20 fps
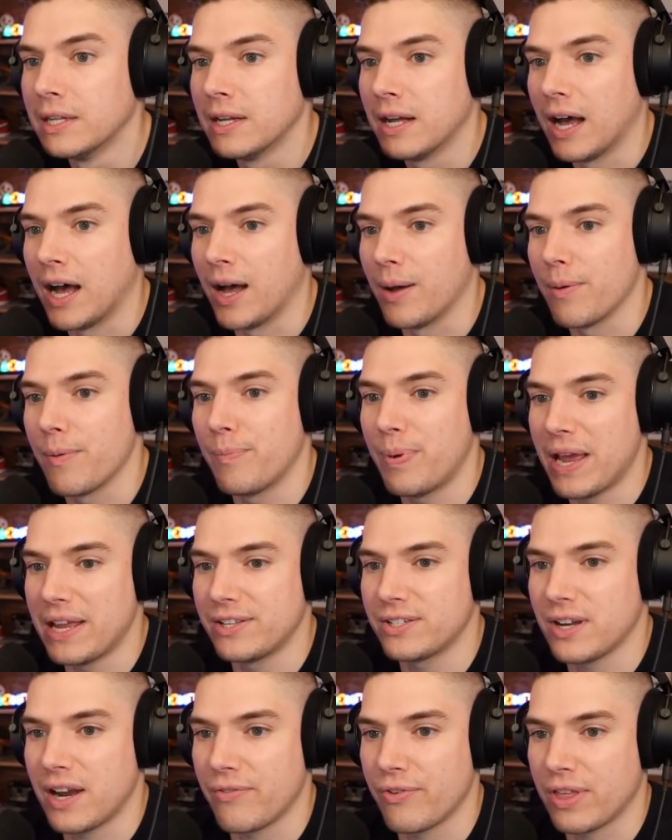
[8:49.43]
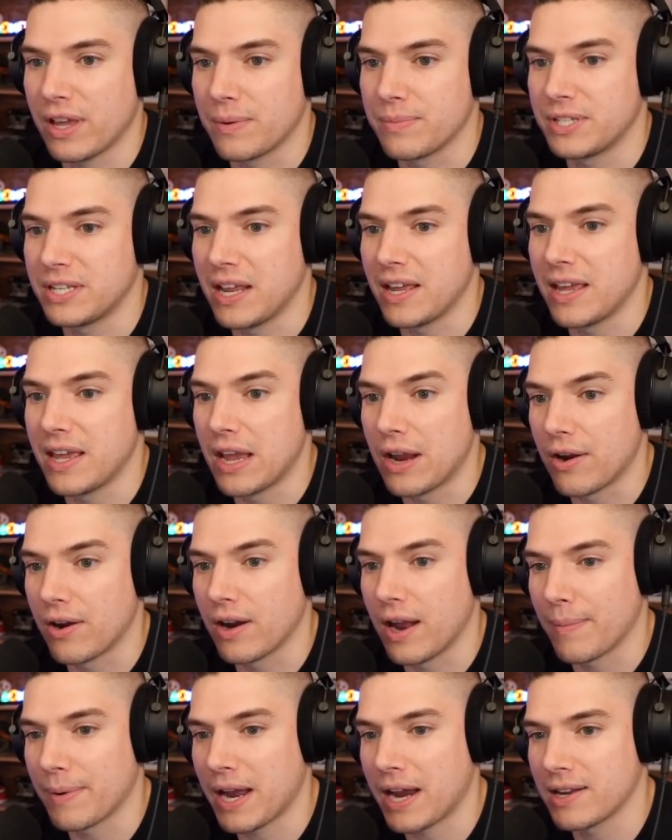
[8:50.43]
Uh, based on everything I'm seeing here,
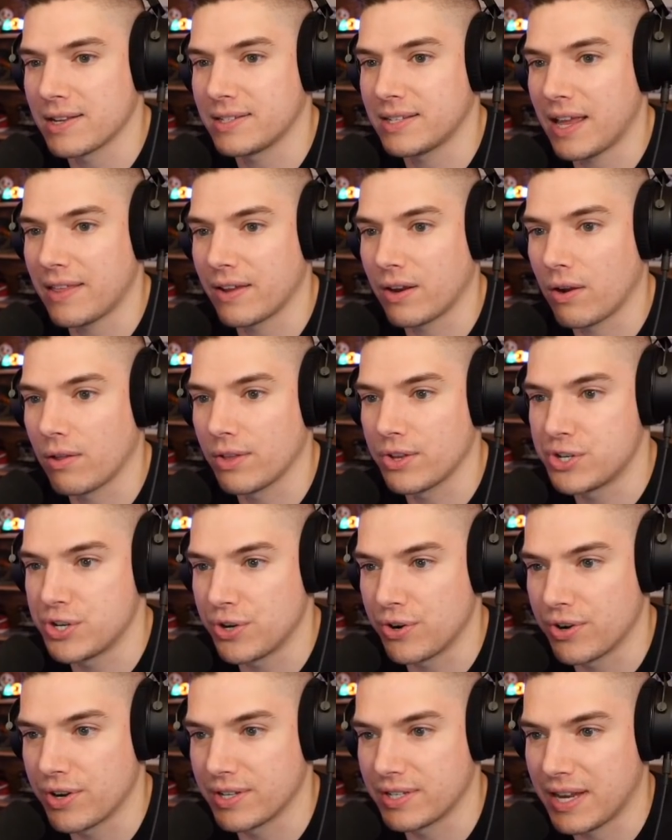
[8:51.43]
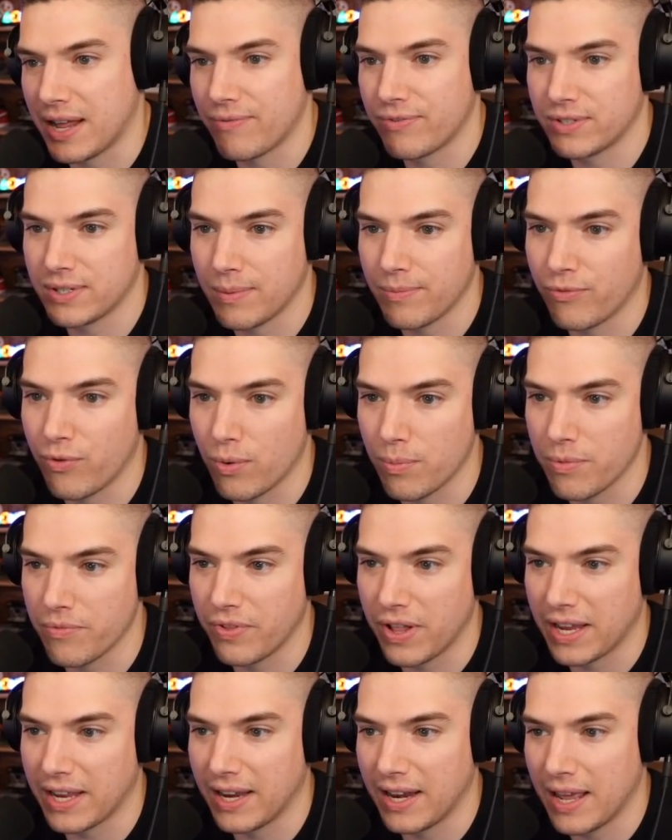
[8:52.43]
I'm kind of sad that Garlic Jr. doesn't have some form of
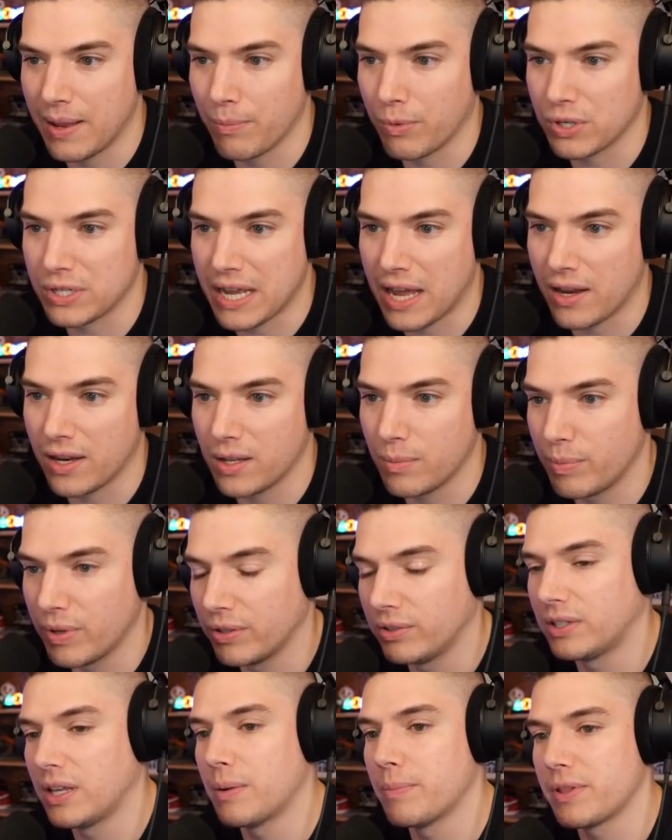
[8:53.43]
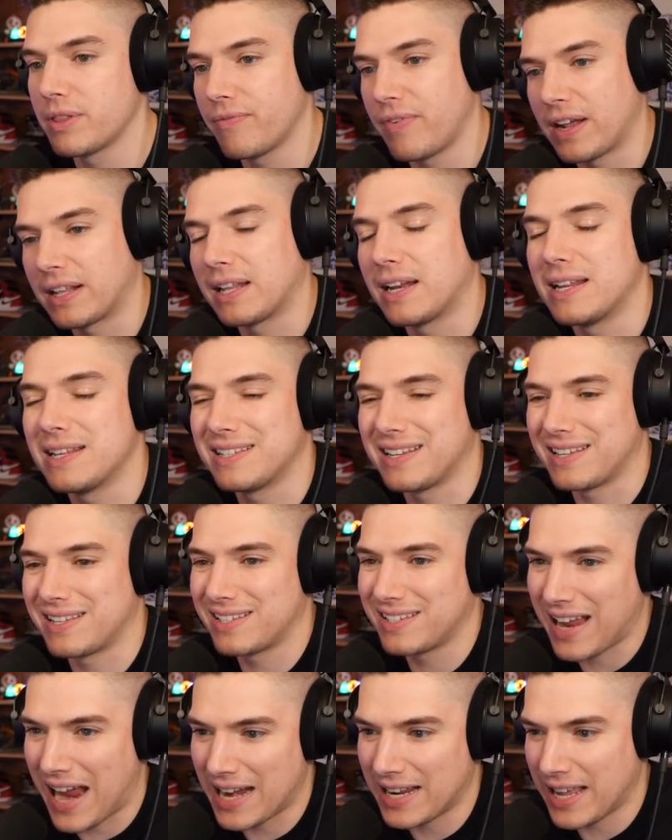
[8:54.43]
like an immortality built in, but the fact that he's a
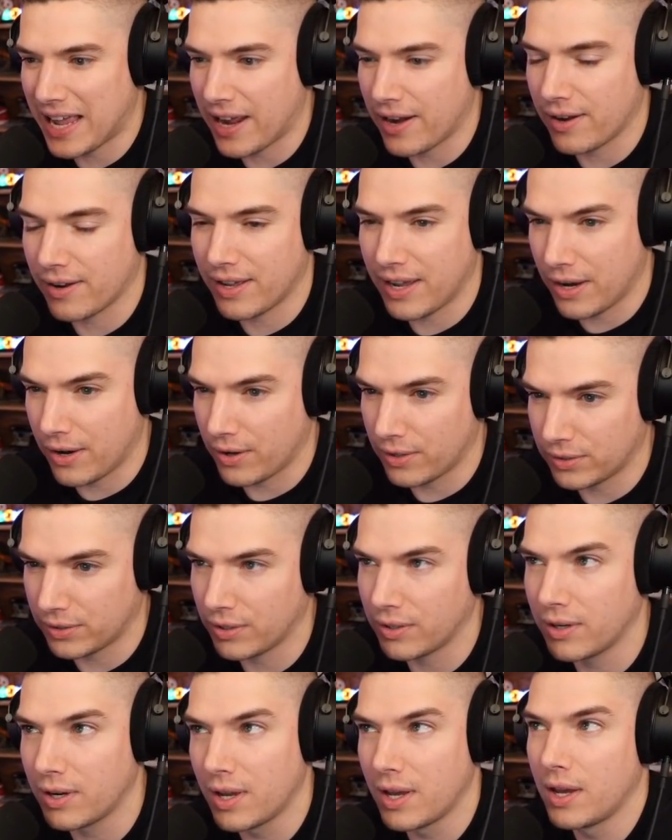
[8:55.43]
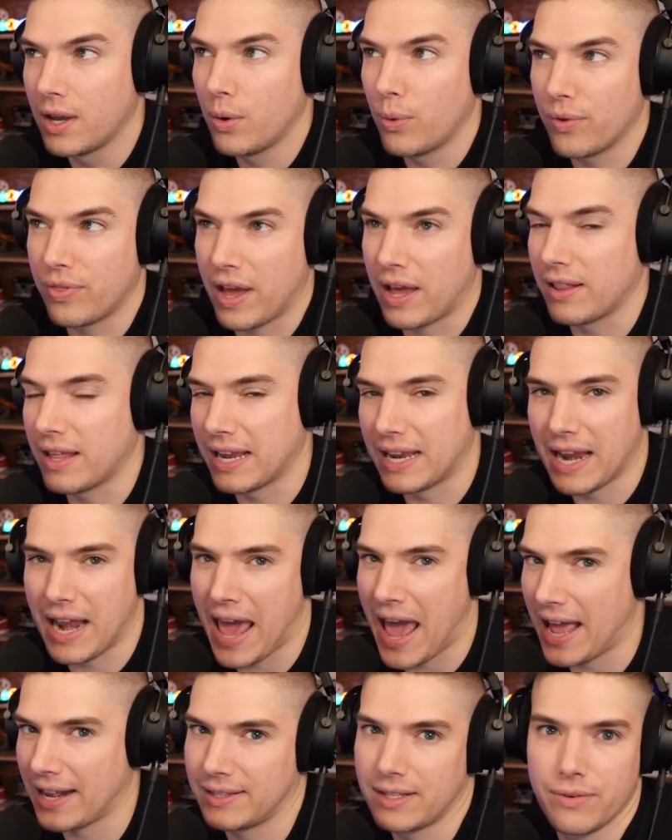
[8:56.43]
side character without like an
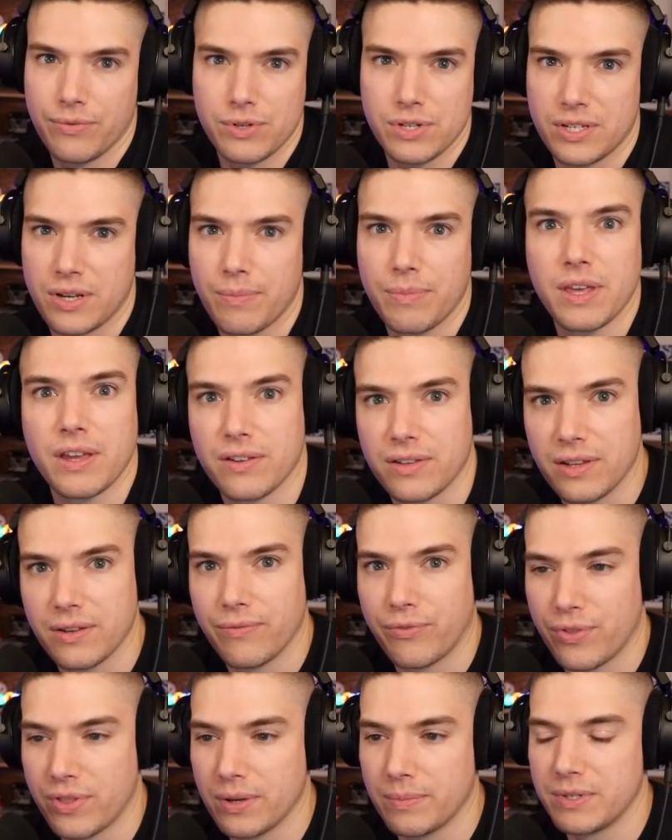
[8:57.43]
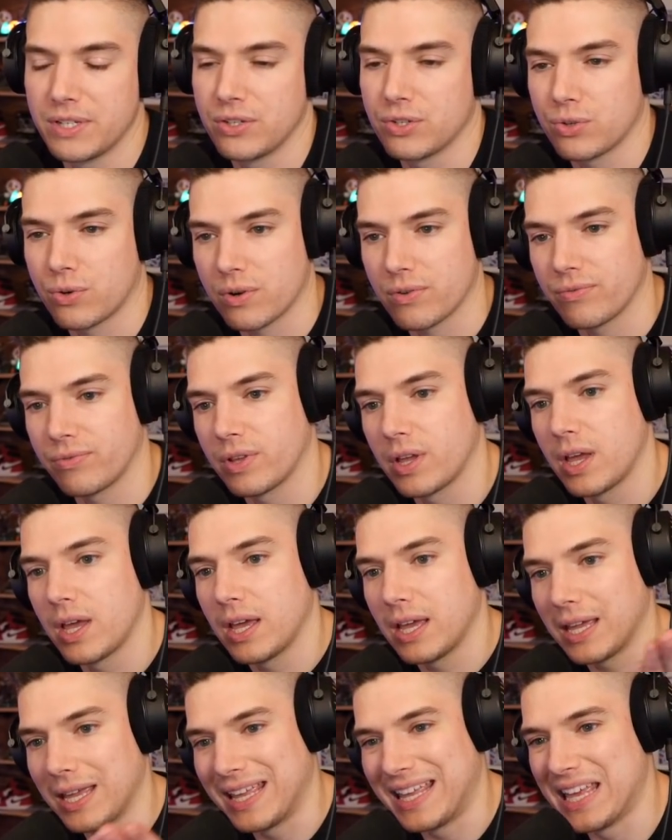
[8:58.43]
active or something to, for them to sort of
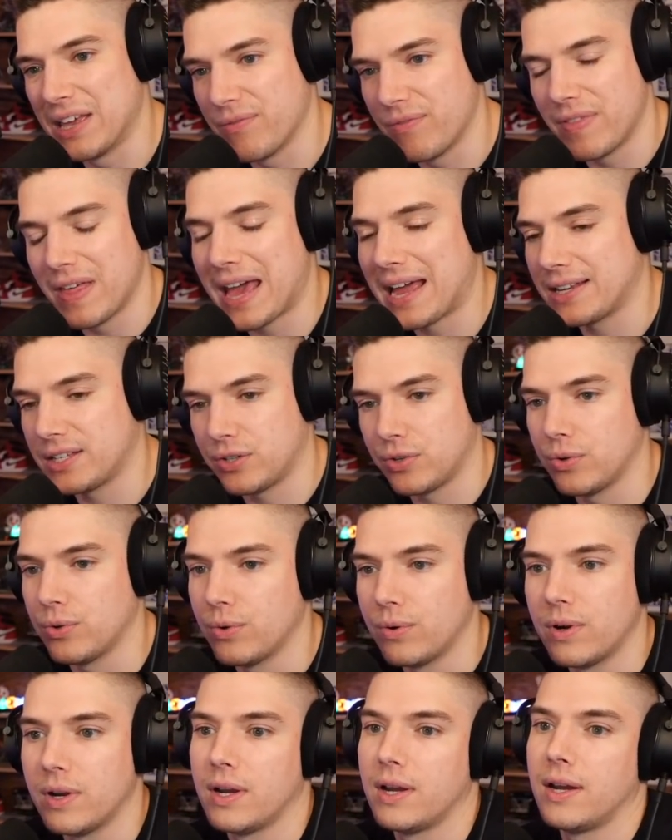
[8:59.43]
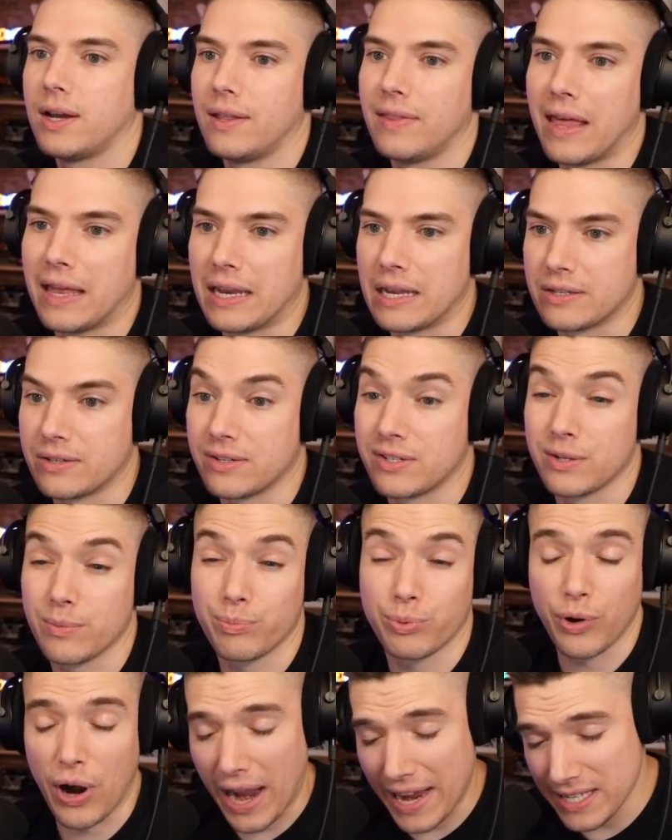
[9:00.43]
give that to, that doesn't
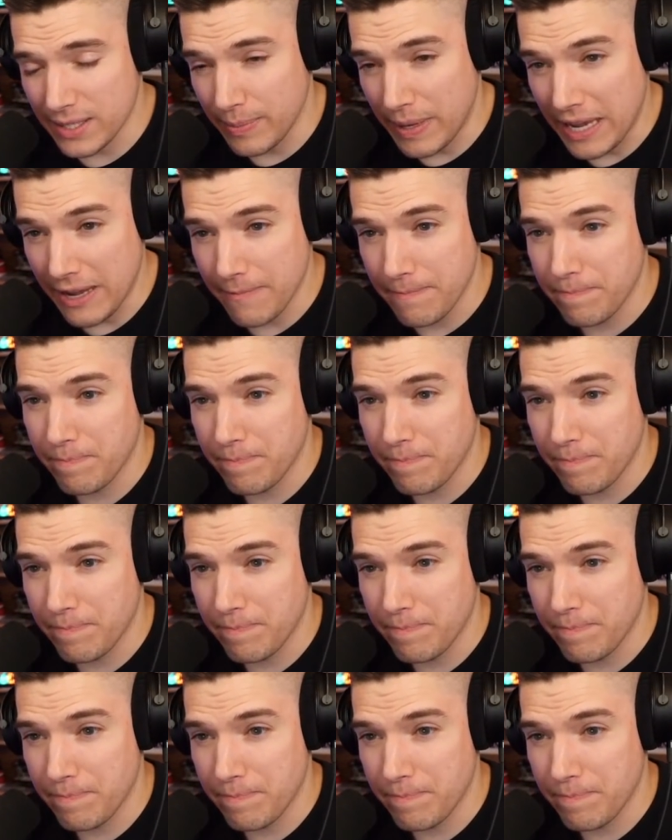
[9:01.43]
surprise me.